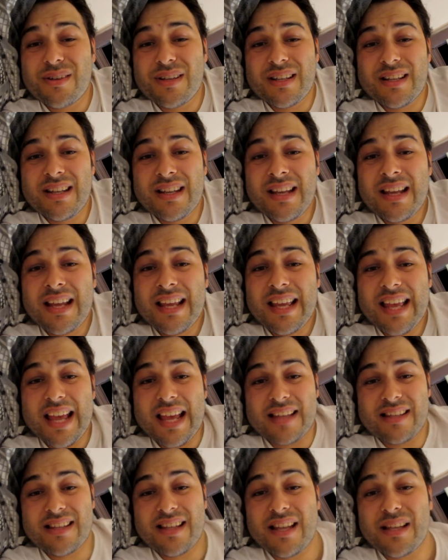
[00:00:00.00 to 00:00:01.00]
And
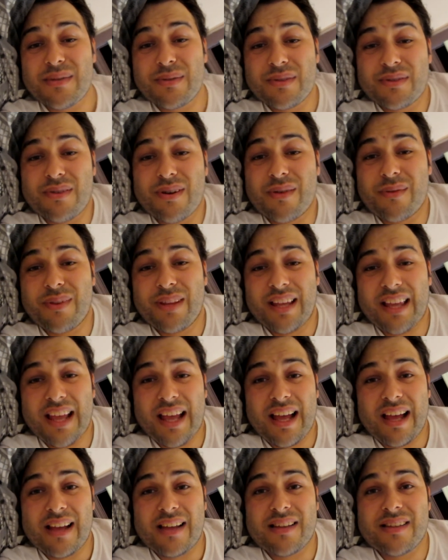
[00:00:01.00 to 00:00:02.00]
yeah, so that's what's wrong with the
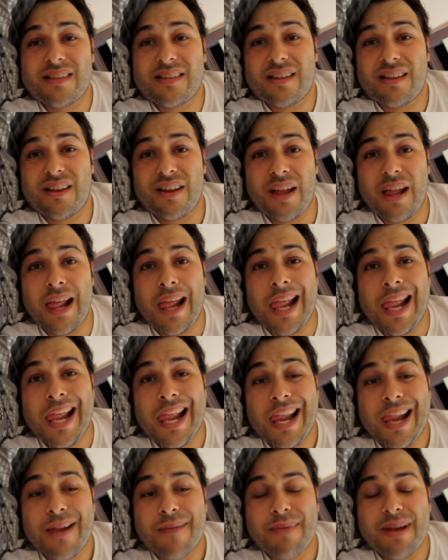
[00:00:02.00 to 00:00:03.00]
car. So
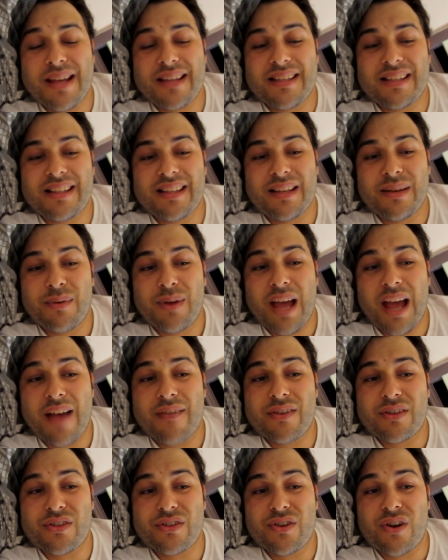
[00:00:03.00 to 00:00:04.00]
basically, we
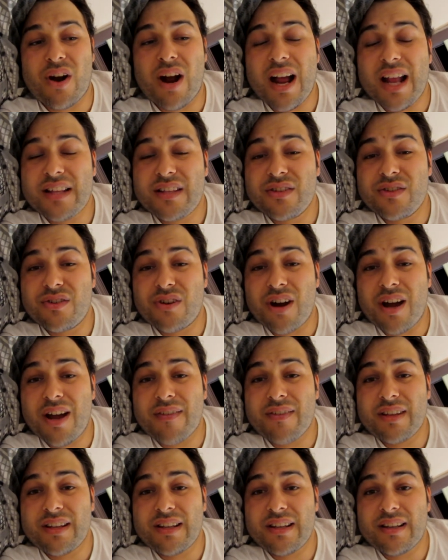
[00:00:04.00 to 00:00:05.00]
haven't tried to
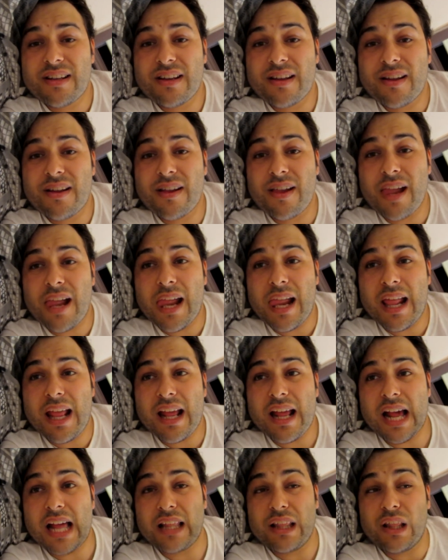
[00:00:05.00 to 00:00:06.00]
drive it
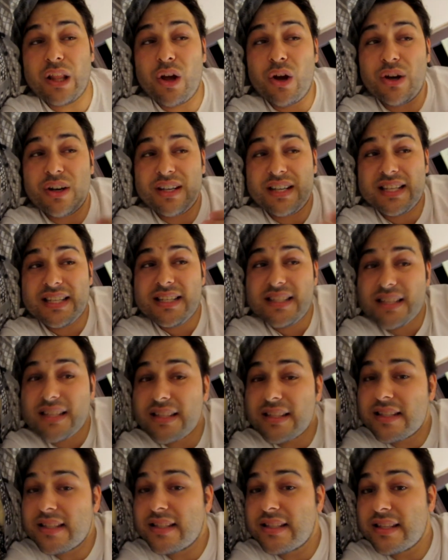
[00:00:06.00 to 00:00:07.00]
a long
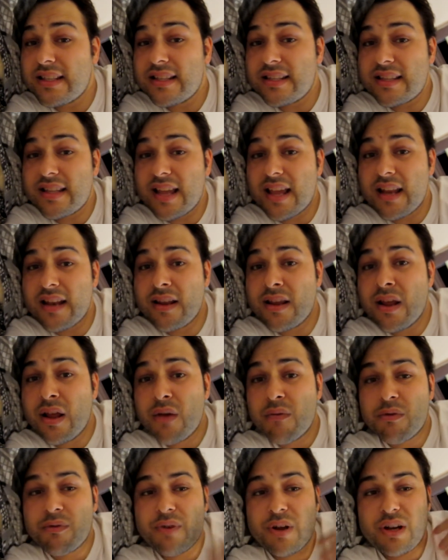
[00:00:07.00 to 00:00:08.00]
distance since then.
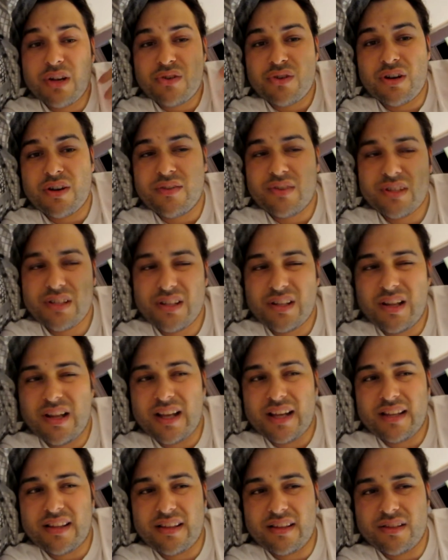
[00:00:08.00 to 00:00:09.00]
We've only drove it to
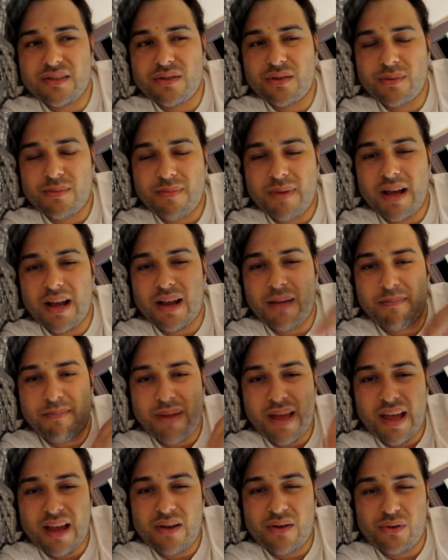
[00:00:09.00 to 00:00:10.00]
like the supermarket and
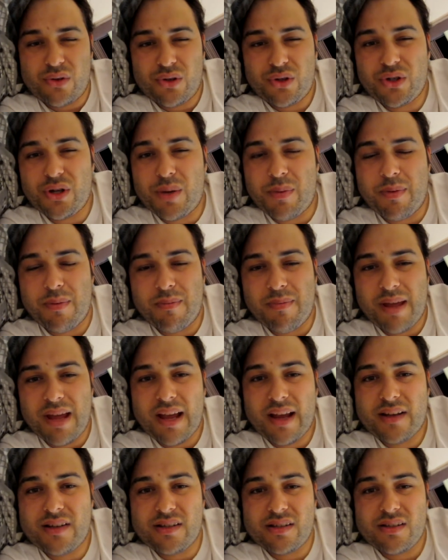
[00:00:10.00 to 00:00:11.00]
back, or the shop and
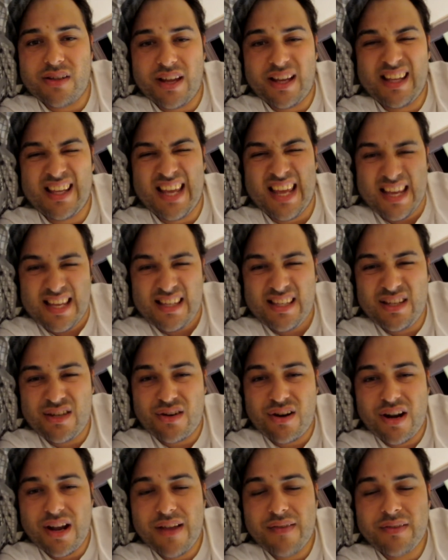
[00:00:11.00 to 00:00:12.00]
back, just like easy
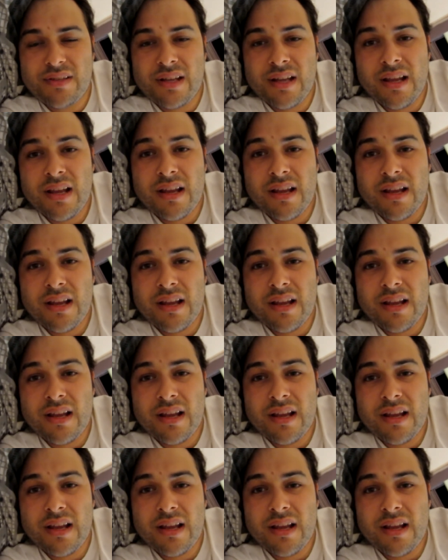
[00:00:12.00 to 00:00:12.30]
drives.